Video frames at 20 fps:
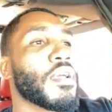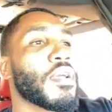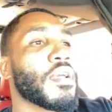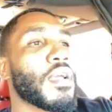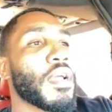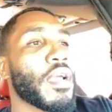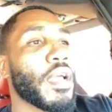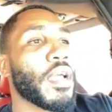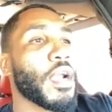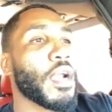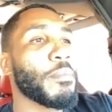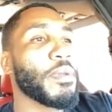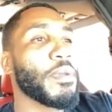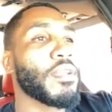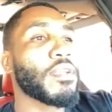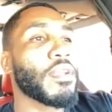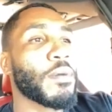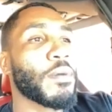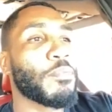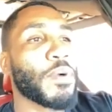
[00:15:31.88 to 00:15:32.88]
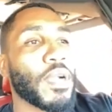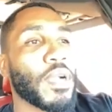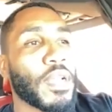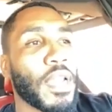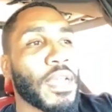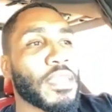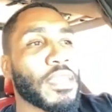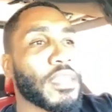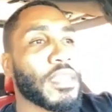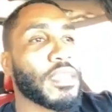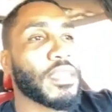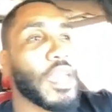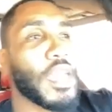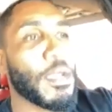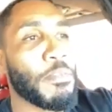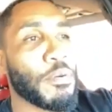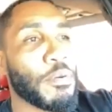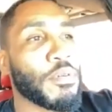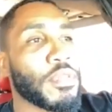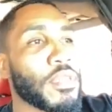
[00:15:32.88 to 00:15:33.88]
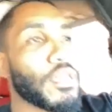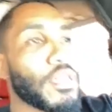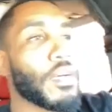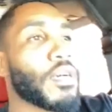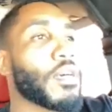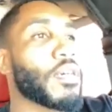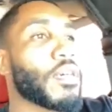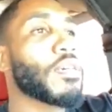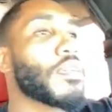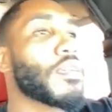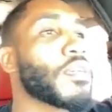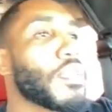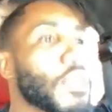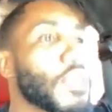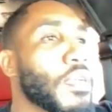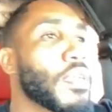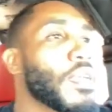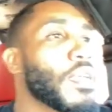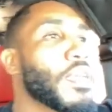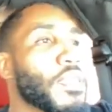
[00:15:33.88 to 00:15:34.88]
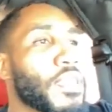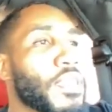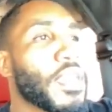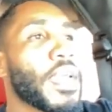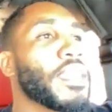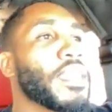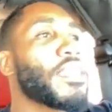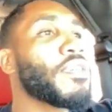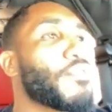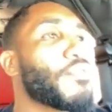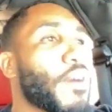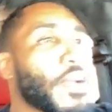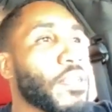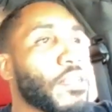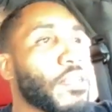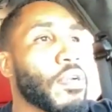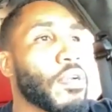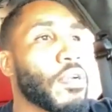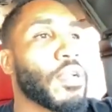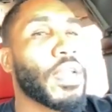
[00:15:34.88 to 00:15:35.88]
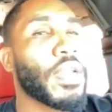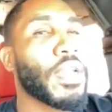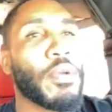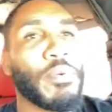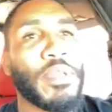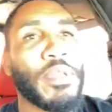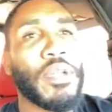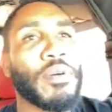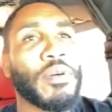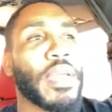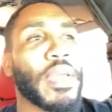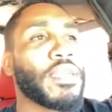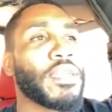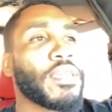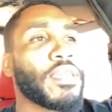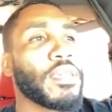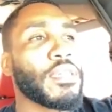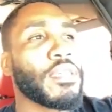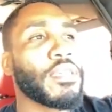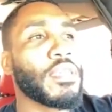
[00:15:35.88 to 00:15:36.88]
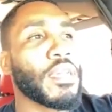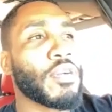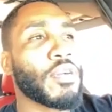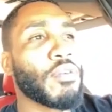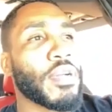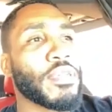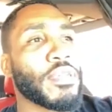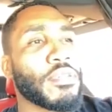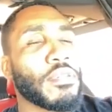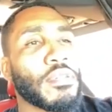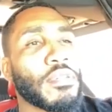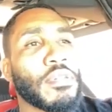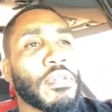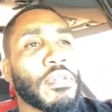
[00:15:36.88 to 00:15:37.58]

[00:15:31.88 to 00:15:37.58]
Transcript: And I mean, a classic example is the Gaethje fight. You know, like we know Gaethje is the aggressor.